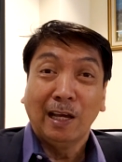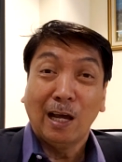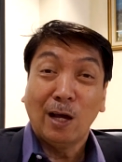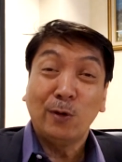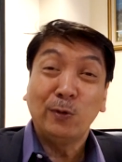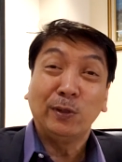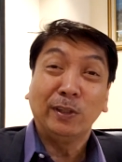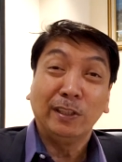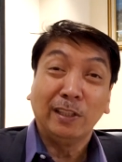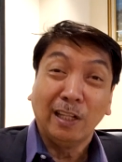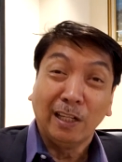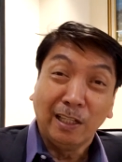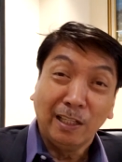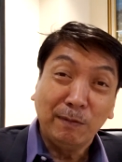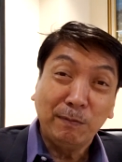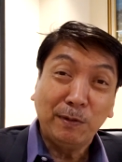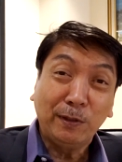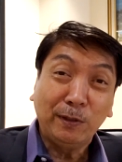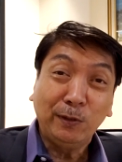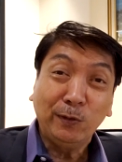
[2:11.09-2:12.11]
How He
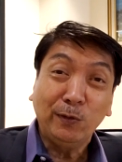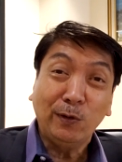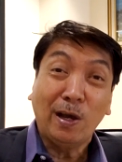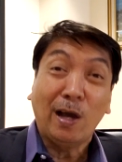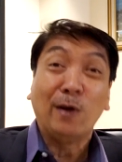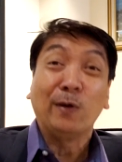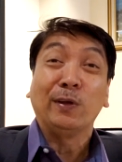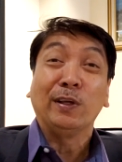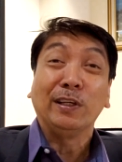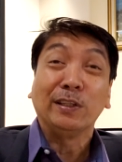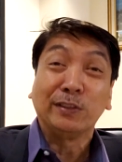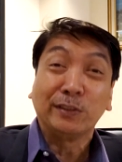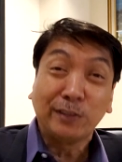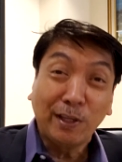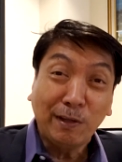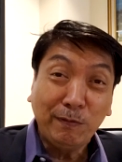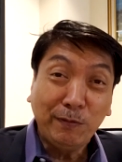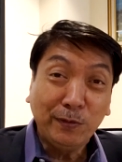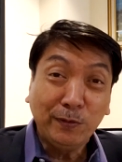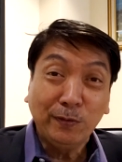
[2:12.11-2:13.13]
delivered you? How He
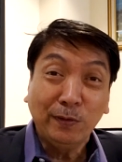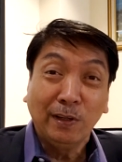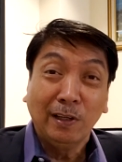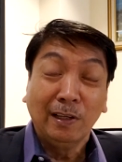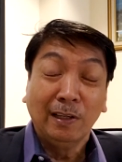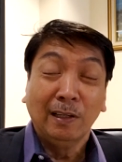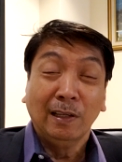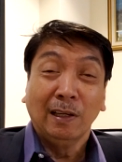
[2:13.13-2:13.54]
saved you?